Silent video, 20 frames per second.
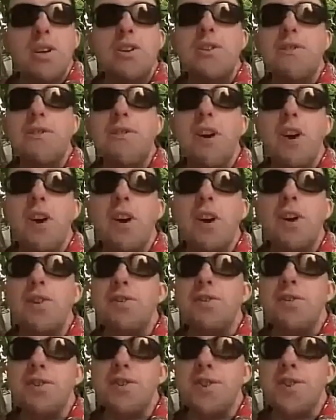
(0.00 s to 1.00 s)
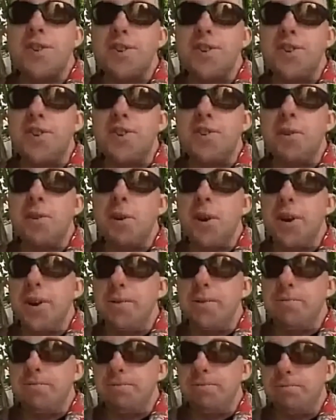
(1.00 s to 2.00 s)
It's a very interesting
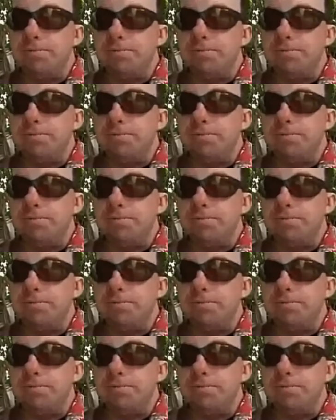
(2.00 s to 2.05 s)
story.